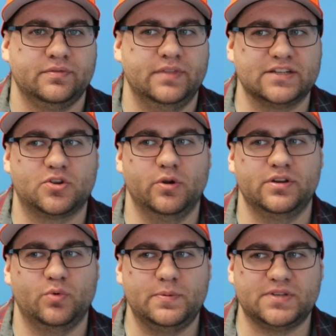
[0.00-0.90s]
That's
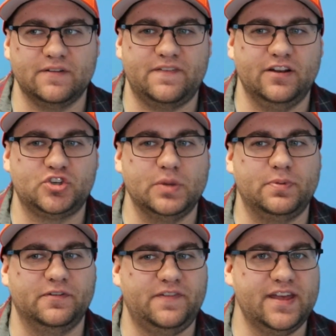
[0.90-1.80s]
according to website Fellowship
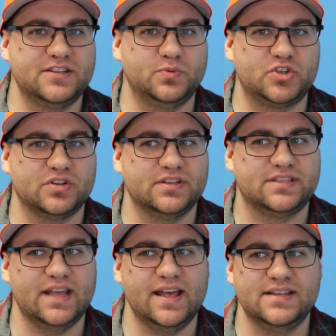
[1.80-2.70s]
of the Fans, which
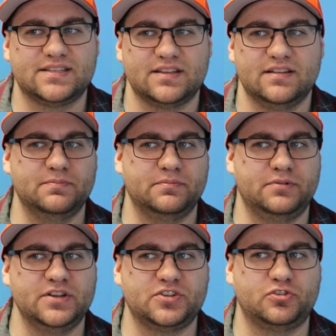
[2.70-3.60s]
says the
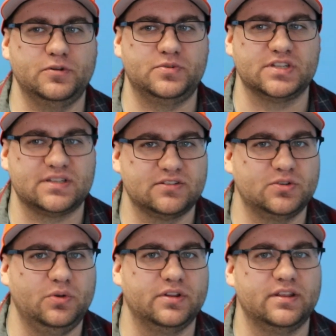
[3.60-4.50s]
Embracer Group just
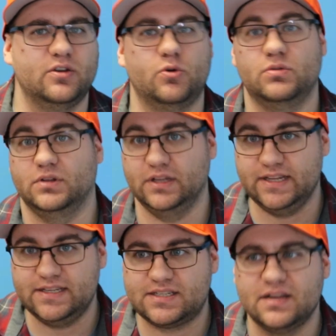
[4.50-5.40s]

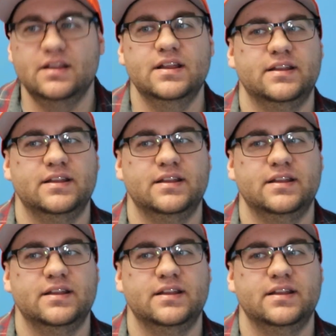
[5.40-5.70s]
leased